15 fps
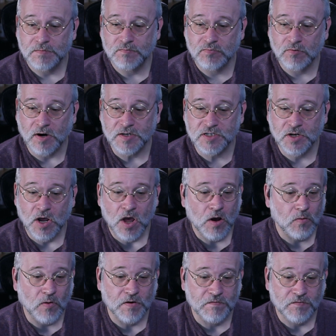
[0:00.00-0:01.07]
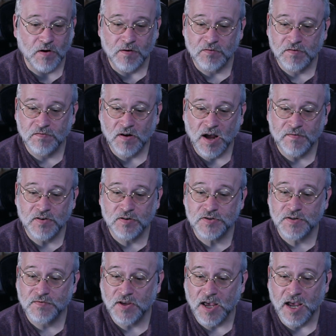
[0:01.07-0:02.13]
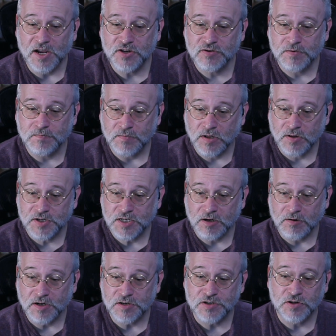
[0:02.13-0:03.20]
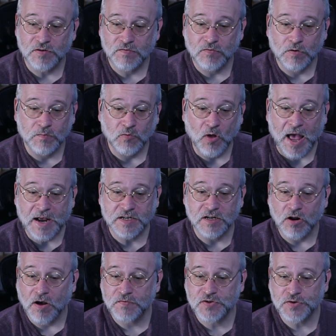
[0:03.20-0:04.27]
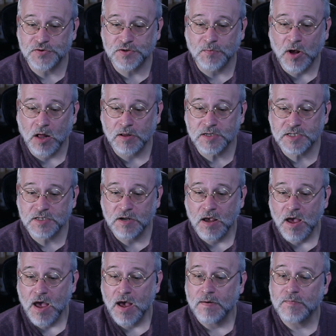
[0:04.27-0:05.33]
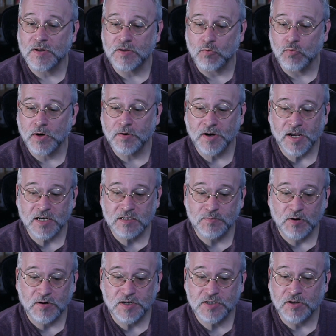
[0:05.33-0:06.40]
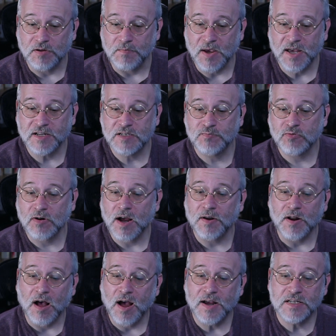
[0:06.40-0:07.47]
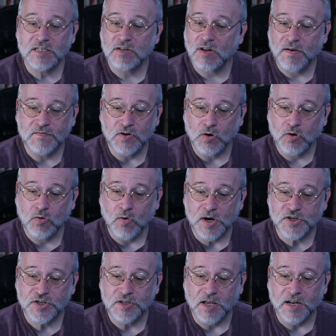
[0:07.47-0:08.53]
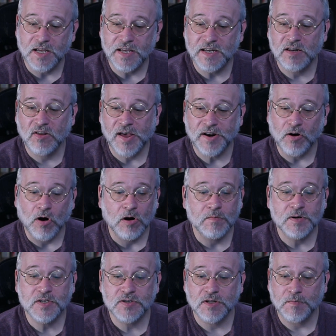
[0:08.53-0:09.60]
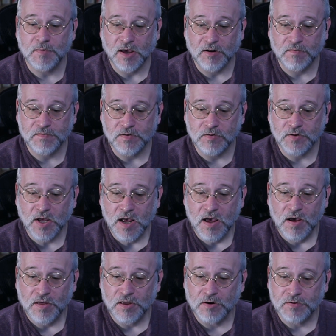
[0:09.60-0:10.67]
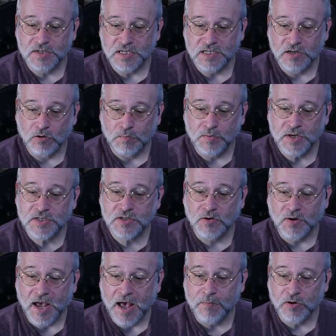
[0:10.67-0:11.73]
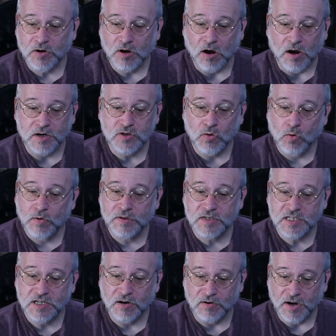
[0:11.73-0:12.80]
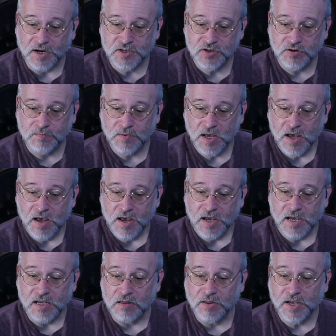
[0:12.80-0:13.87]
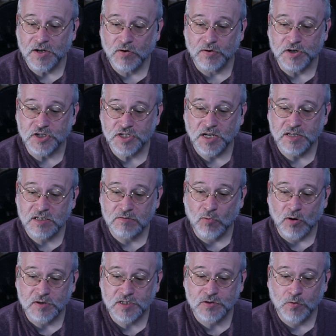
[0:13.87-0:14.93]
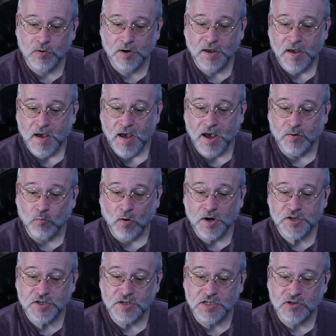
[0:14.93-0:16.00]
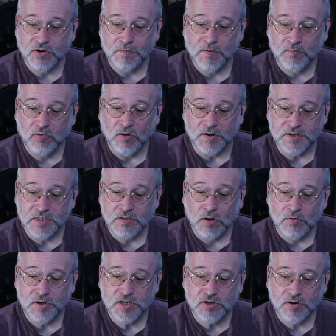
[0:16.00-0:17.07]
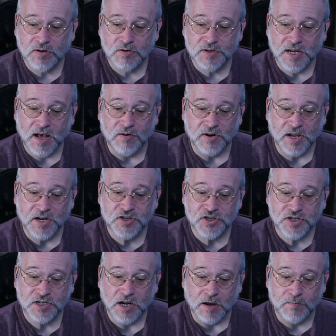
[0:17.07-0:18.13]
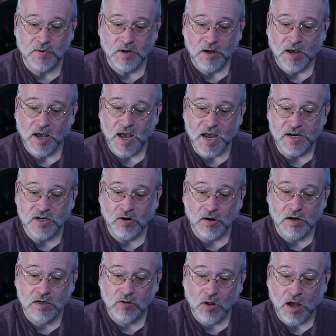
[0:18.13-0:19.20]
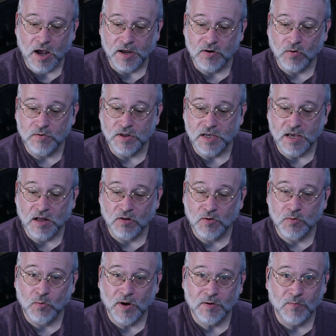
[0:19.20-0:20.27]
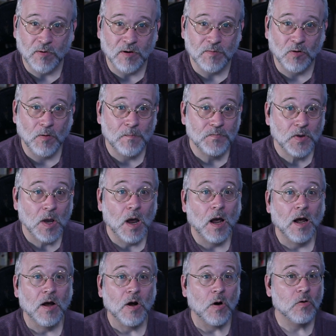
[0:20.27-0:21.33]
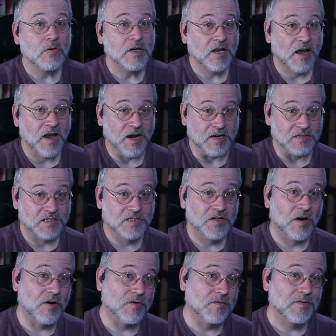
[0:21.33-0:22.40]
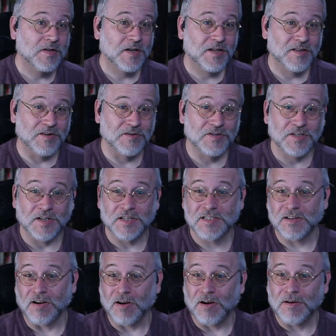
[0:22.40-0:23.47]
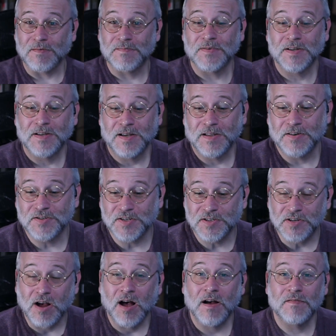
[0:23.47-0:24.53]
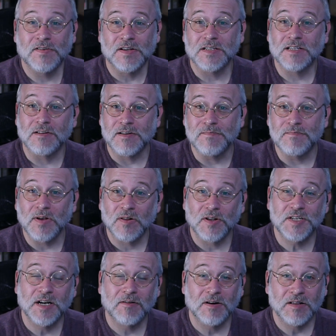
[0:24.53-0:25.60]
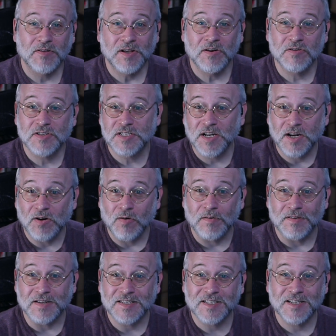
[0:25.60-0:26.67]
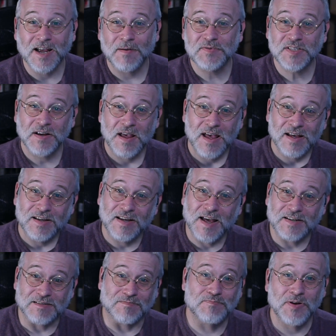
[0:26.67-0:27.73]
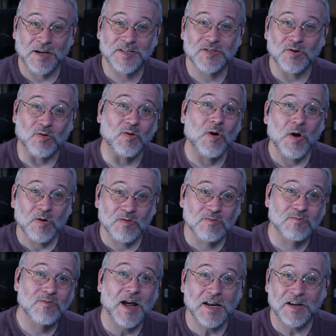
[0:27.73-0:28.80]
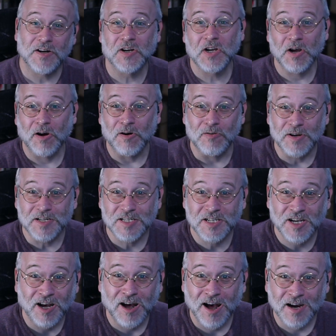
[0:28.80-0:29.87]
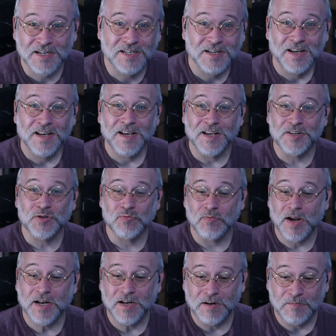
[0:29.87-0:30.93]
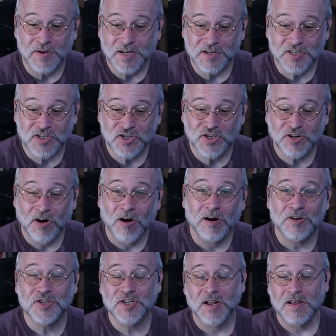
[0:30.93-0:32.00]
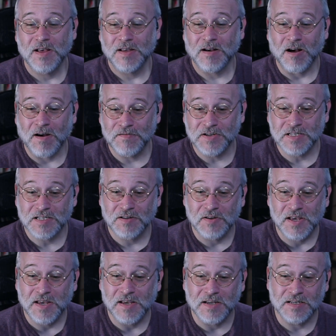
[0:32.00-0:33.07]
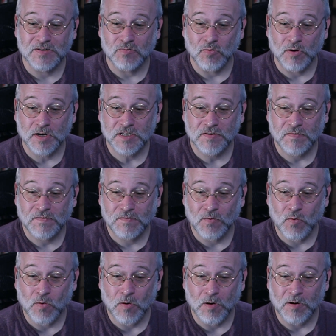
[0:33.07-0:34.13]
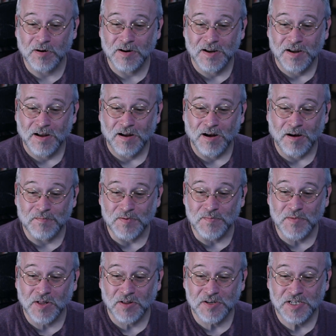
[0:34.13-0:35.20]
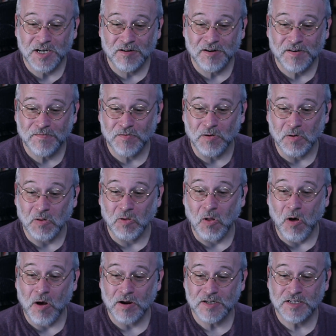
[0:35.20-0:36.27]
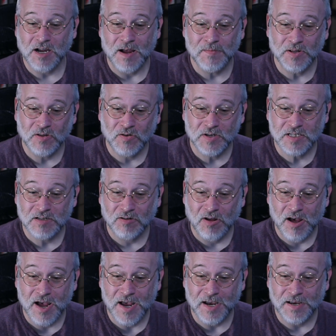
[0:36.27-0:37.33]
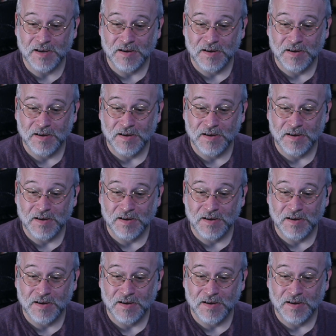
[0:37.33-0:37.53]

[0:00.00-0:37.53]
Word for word: breast, one for every five years of the Adrian military. His uniform lacked an officer's epaulets, but the weary experience on the man's brown eyes left no question that he'd led armies on the battlefield. There was a single pistol hammer cocked on the stair next to him. He leaned on a sheathed small sword and watched a stream of blood slowly trickle down each step, a dark line on the yellow and white marble. Okay, so there's this um, there's this obviously military leader sitting on the steps. He has a pistol ready to go. It's cocked, it's ready to be discharged. Obviously, he's worked for um, the military for a long time. It looks like